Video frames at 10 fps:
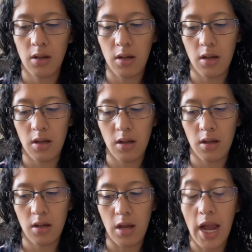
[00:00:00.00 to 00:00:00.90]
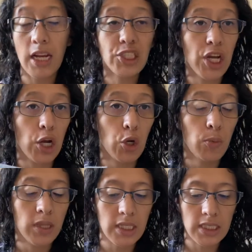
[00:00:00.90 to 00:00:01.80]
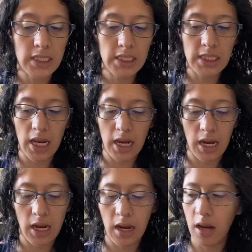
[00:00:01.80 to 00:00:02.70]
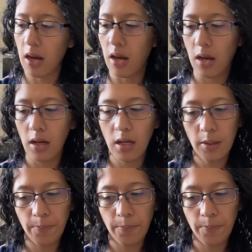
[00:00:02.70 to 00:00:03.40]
eyeshadow, but this is a